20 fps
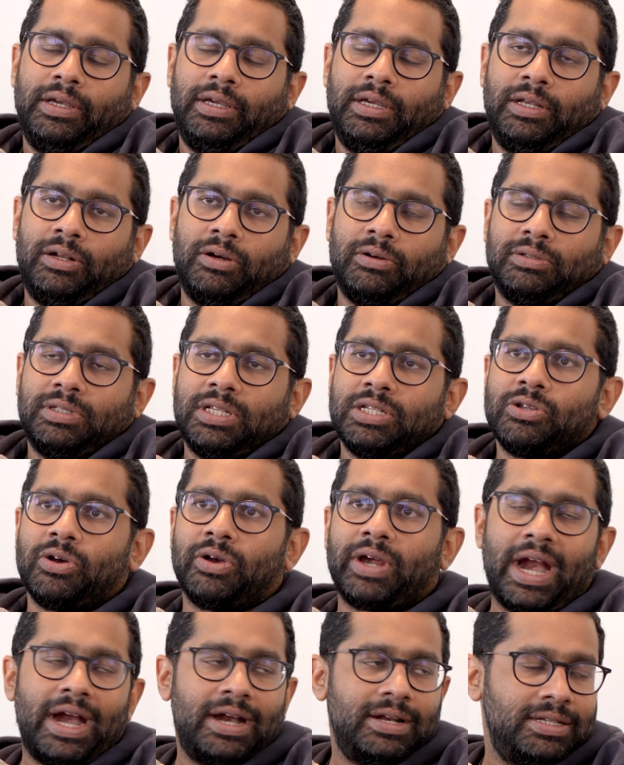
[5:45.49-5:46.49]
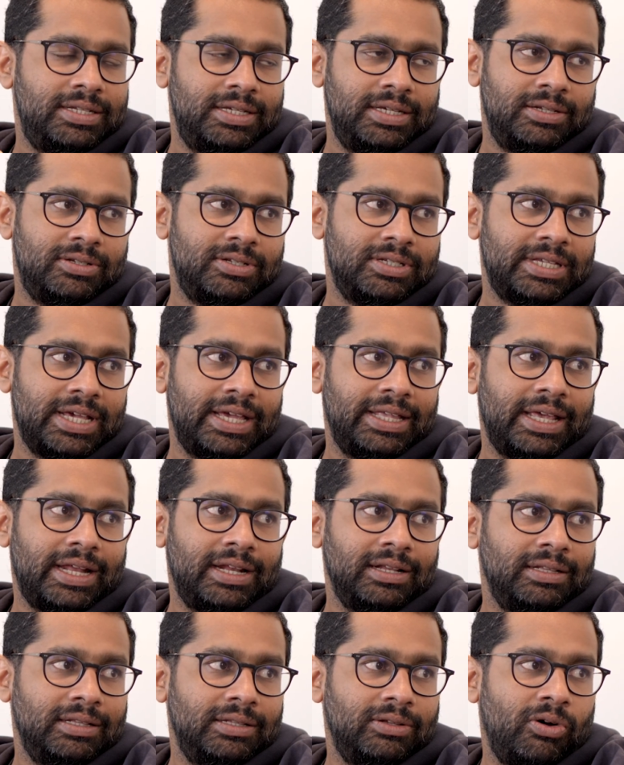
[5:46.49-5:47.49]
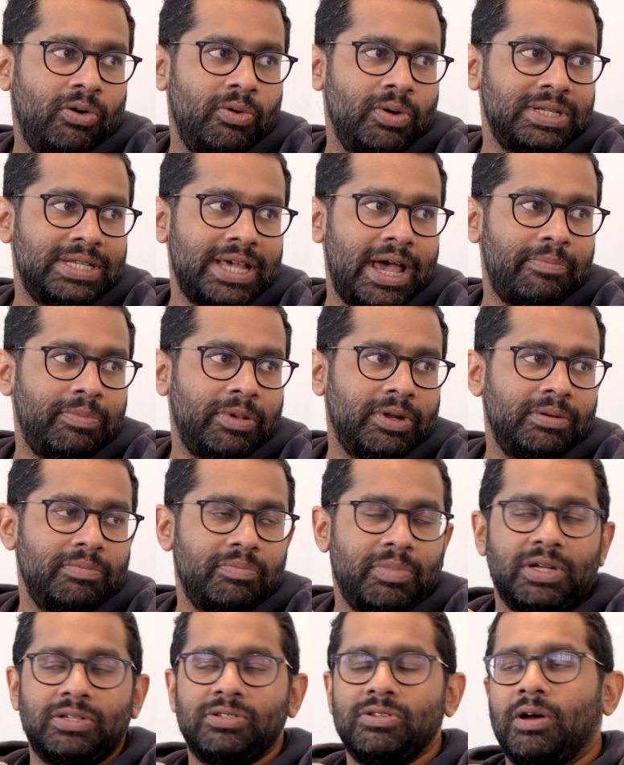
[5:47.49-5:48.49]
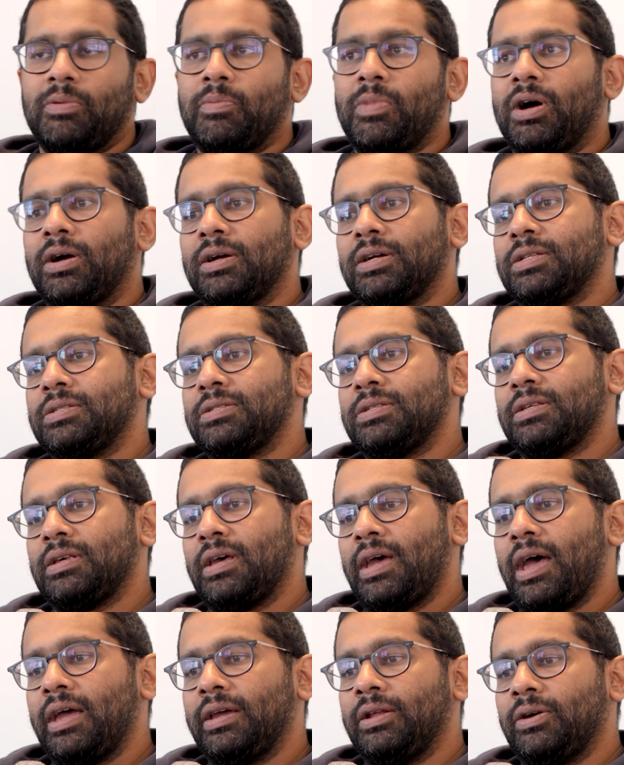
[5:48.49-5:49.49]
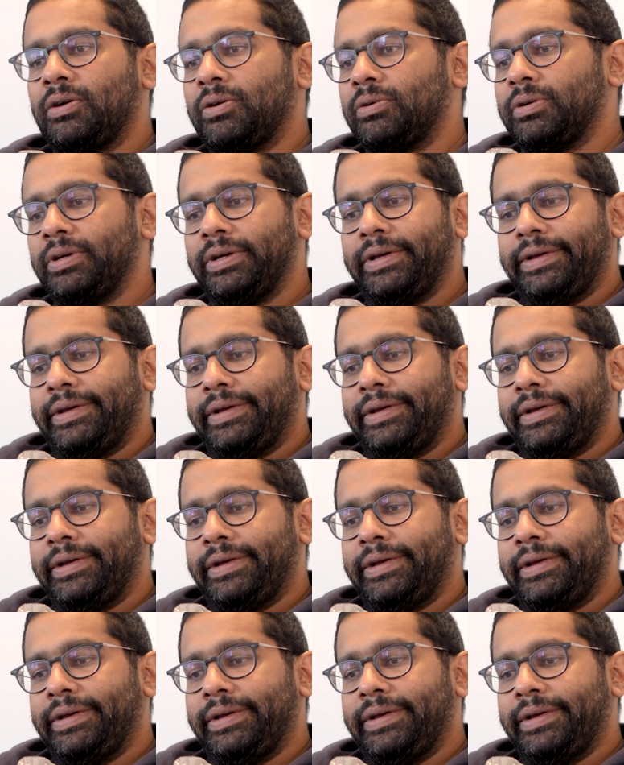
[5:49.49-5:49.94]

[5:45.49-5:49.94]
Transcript: you know there's no guarantee to say that it'll always happen, but stock markets, you know,